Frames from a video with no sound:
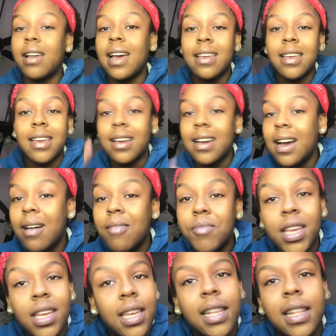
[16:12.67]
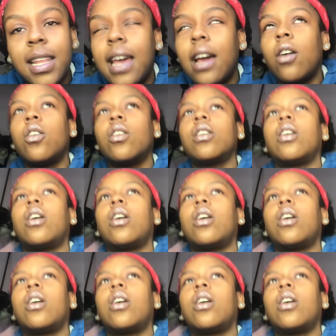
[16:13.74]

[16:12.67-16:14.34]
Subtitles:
like, and comment in that order.